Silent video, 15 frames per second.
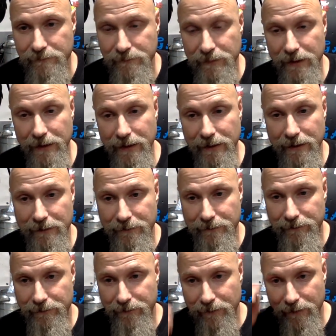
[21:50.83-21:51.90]
Yeah.
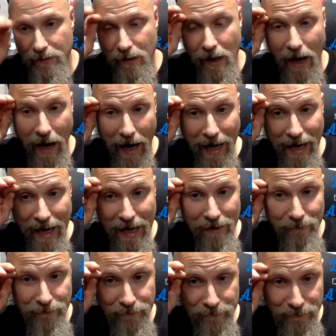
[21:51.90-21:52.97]
I
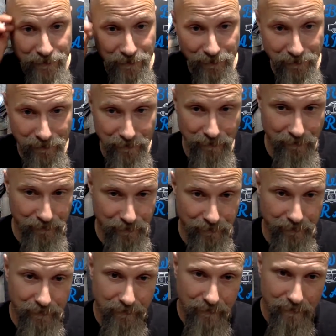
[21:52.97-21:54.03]
have
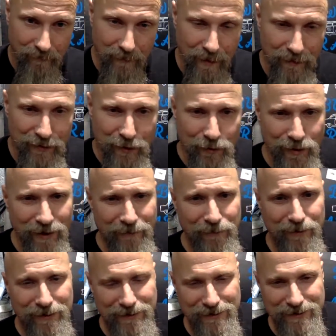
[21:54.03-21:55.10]
2
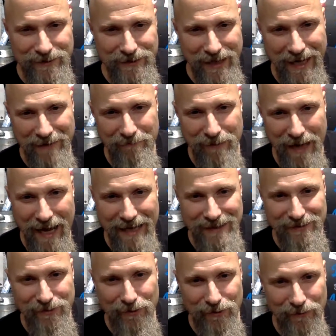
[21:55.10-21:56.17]
different
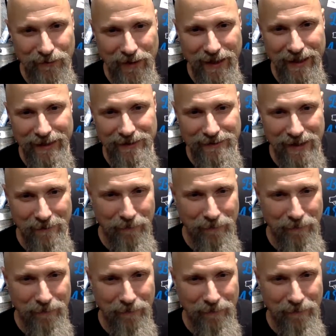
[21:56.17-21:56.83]
sandblaster things. I